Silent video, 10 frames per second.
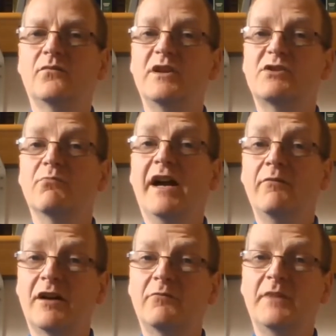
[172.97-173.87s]
which may
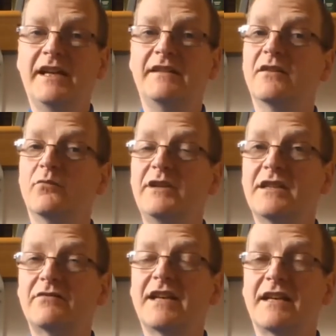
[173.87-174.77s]
well mean that we
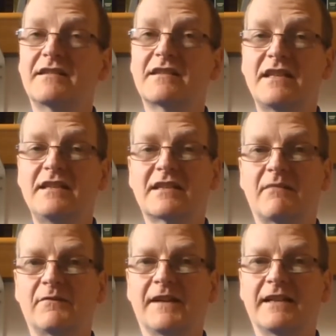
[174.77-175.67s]
don't get to see
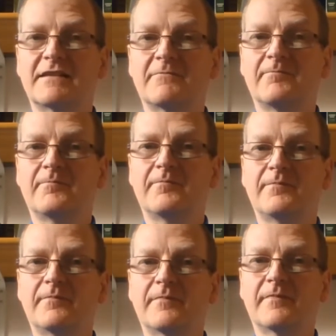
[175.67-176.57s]
some of it.
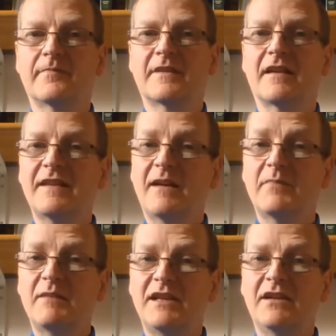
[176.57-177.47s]
And that
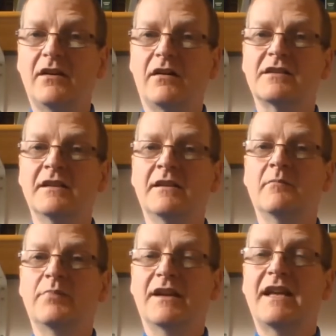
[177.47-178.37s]
may be hard,
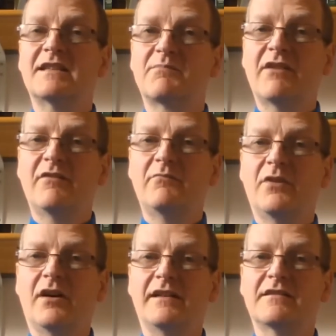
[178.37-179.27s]
but let's bear in
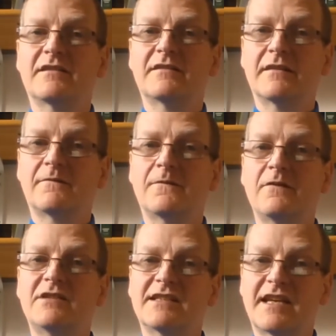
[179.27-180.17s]
mind that the
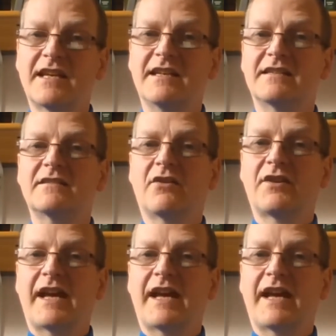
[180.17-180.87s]
fruit is his, not